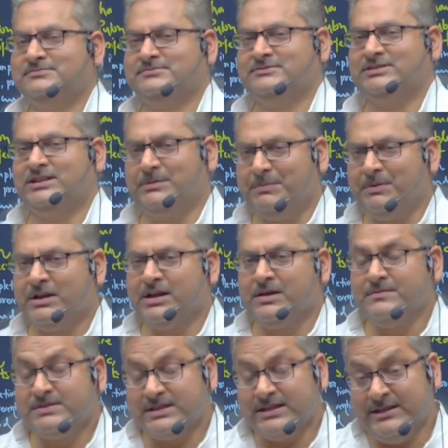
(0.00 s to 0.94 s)
It
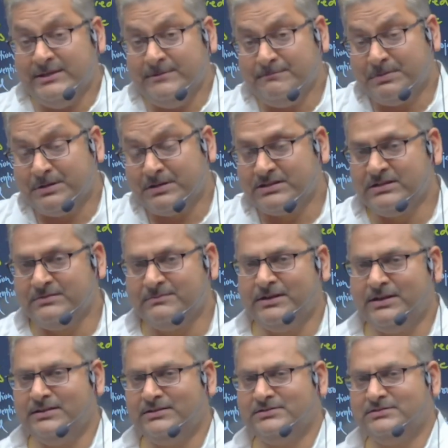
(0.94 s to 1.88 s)
becomes impersonal by
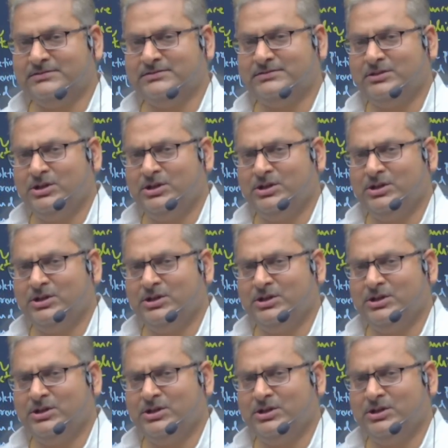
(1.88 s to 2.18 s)
nature.